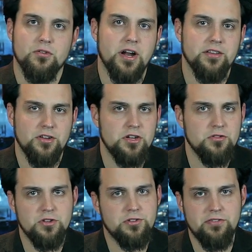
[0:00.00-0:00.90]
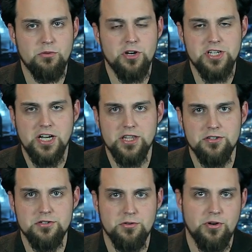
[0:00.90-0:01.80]
Right, so you'll definitely want to check out
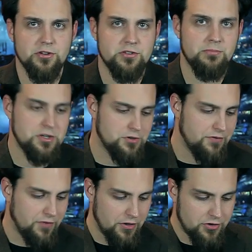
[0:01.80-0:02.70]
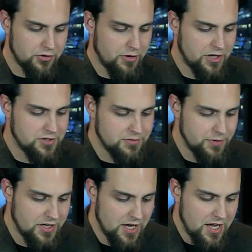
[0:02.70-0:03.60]
the tutorials and make sure you follow the directions,
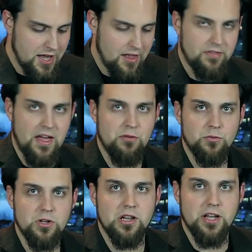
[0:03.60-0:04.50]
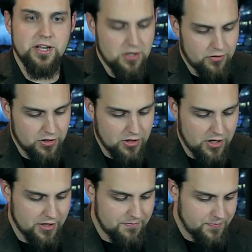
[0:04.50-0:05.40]
but that one will allow you to
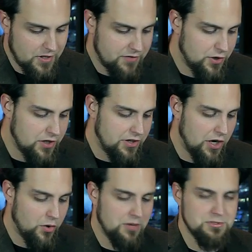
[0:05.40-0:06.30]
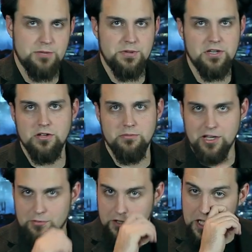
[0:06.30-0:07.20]
overclock, and if you're getting the OEM CPU, you
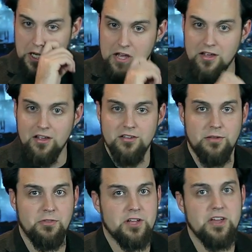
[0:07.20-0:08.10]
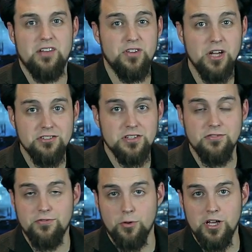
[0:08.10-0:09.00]
may as well get something like that. If you guys can
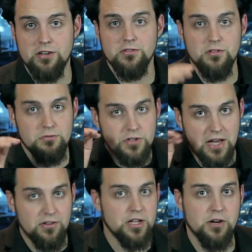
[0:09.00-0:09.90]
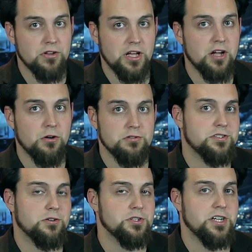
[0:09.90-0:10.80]
afford it, definitely go for like a
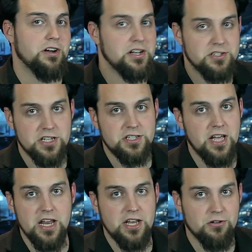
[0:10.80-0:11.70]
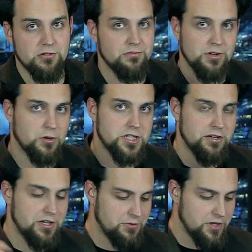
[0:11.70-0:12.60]
Corsair H60, 80, or
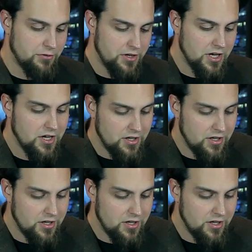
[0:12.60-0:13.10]
Corsair H100.